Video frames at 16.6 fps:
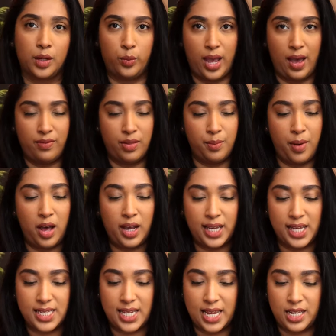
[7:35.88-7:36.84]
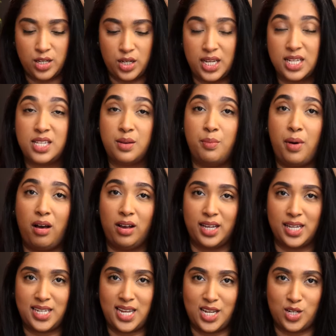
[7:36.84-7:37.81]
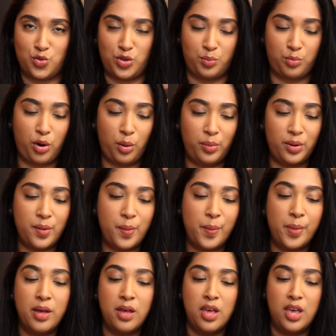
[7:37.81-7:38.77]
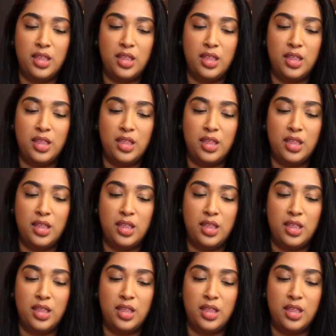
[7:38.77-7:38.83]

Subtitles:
market, and it's a market entry problem.